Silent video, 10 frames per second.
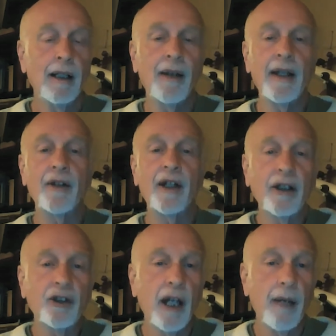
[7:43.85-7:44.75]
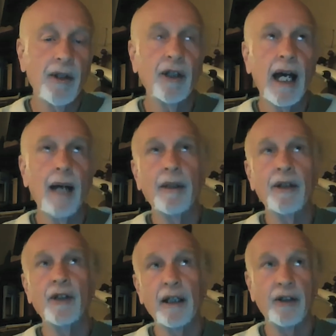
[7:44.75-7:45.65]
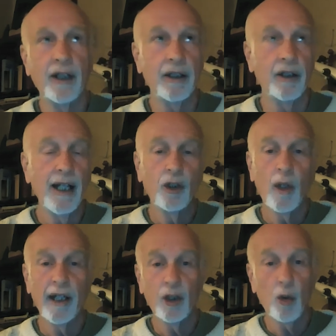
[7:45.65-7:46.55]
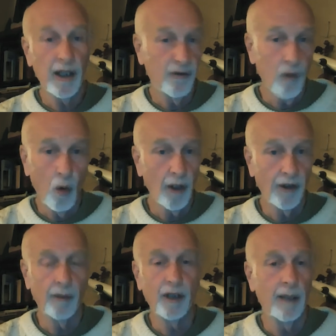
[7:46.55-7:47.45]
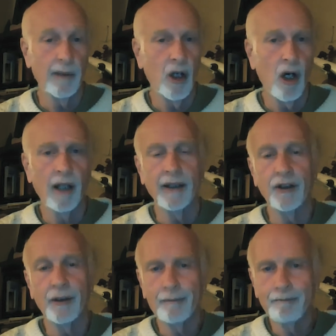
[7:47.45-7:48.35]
I think the next time this happens is in 2024, sometime in August.